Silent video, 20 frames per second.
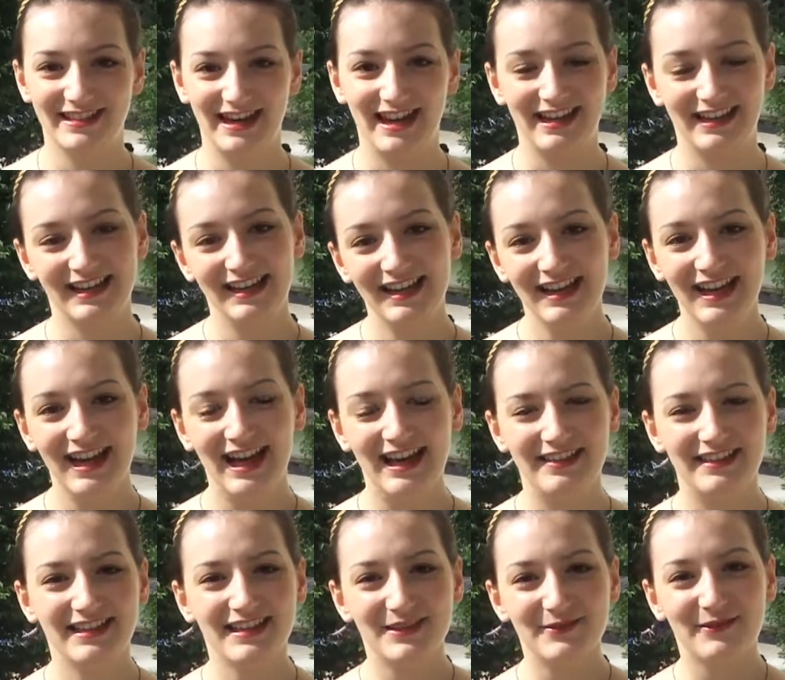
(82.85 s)
and I
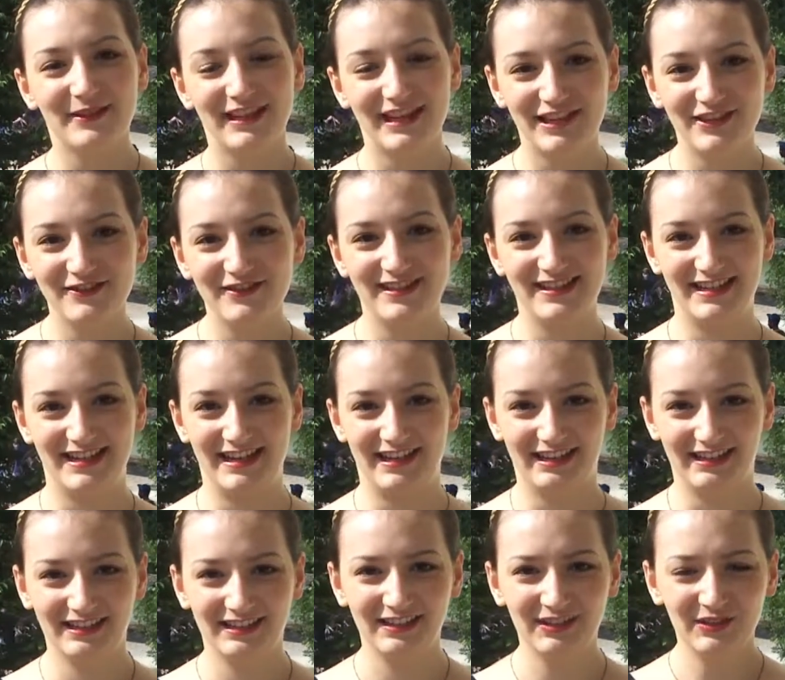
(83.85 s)
think it's really interesting.